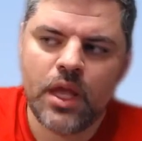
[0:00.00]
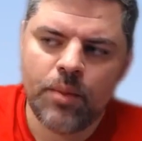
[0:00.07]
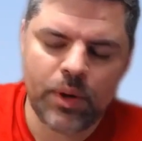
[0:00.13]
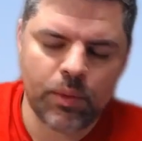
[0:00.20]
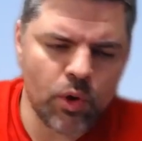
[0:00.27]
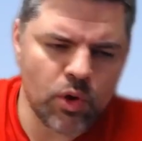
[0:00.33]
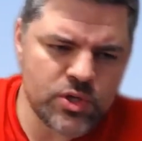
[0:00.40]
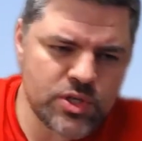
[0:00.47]

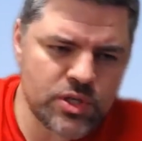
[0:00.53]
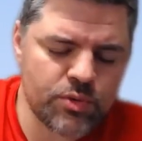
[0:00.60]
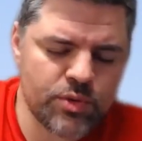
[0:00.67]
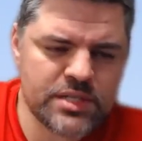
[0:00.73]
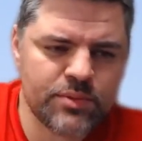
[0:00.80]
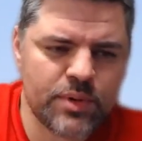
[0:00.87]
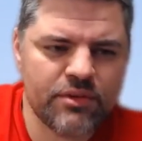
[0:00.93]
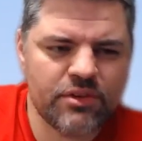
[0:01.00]
But we also, the
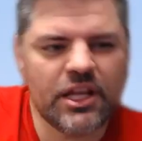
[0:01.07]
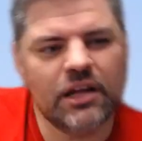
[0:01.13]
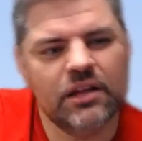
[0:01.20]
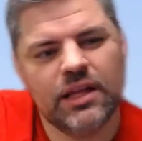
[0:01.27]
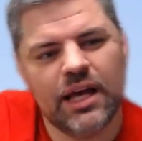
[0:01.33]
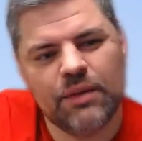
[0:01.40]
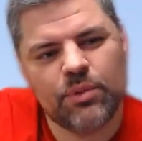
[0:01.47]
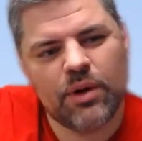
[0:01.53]
reason why we've done
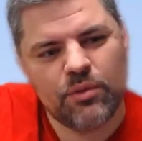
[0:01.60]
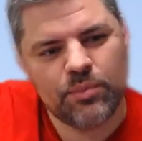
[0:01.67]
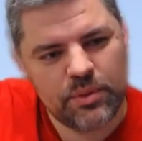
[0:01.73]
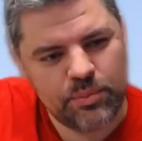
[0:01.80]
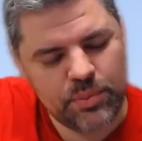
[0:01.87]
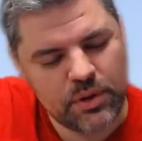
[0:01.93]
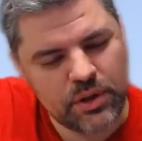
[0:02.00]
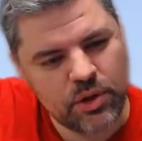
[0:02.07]
that, why we've
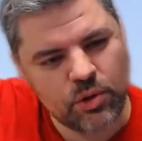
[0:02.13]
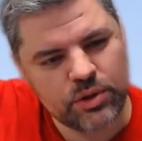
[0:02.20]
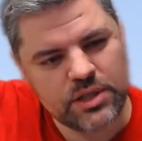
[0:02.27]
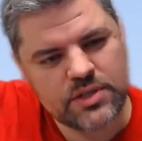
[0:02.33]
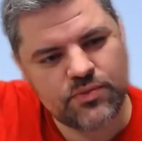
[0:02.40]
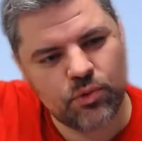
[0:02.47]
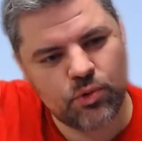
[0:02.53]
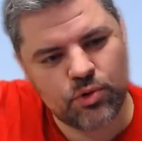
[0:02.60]
been building all
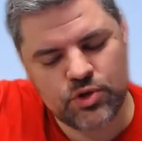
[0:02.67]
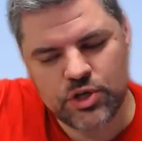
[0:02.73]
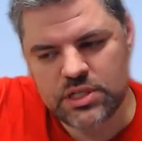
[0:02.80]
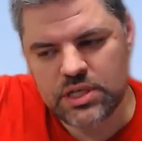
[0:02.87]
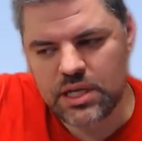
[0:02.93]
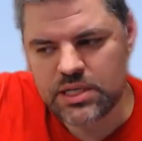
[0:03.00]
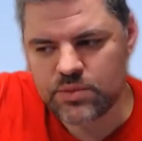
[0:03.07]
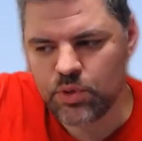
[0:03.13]
these forges,
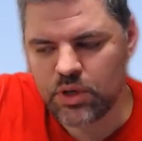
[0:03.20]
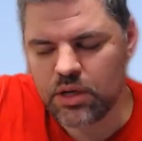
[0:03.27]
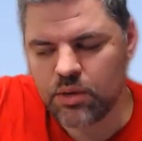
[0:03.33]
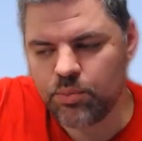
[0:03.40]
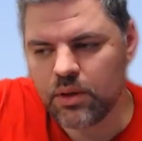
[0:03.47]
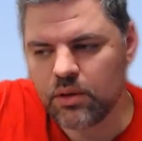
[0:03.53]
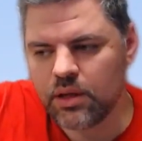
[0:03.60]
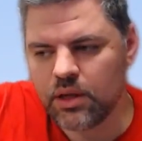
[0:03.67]
is we are
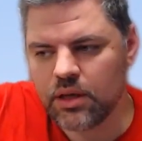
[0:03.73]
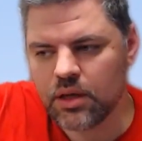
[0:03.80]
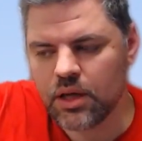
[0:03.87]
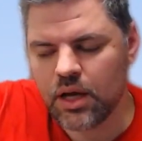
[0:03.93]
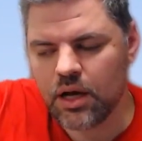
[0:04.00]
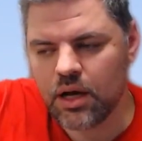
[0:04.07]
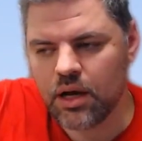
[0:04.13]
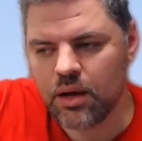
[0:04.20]
building, based
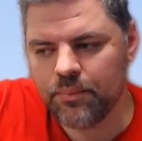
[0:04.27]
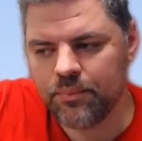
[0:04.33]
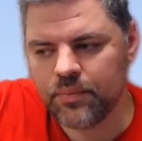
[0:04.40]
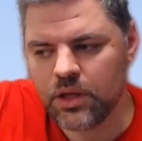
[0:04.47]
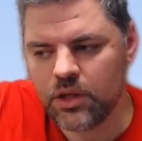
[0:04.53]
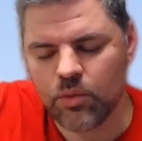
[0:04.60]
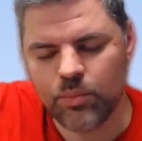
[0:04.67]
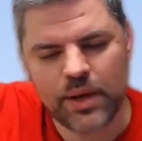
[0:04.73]
on
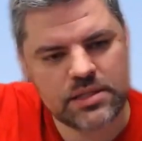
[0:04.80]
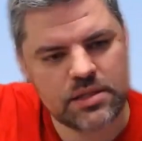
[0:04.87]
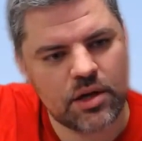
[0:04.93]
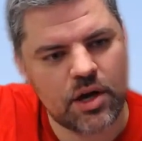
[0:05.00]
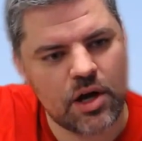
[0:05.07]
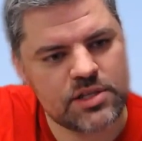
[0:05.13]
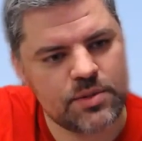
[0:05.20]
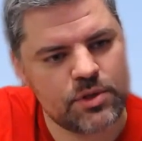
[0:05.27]
the
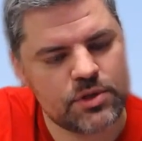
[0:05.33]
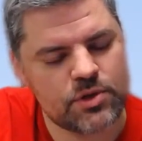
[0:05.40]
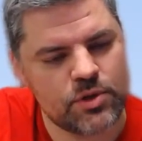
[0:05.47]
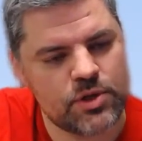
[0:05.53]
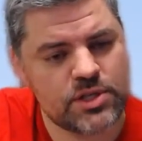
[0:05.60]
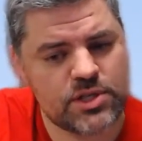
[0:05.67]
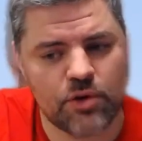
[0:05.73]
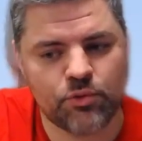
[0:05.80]
concept of what's called
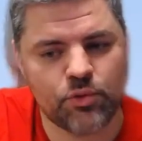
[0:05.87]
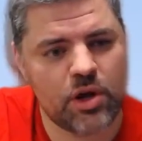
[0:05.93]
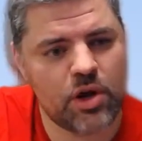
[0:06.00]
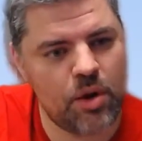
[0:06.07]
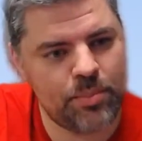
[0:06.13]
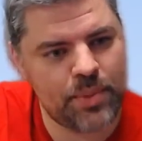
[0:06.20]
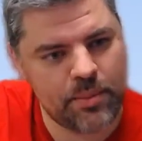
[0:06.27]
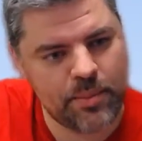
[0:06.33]
the software
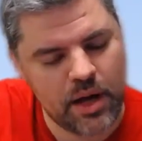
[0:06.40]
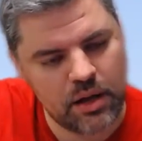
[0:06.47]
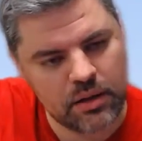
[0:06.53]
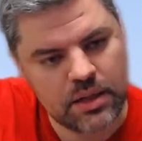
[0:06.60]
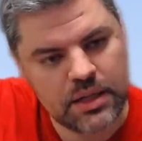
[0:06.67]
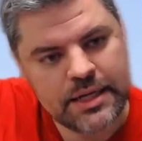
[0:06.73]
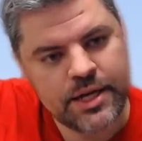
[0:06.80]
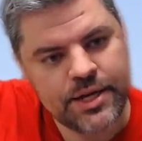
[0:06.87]
compound model.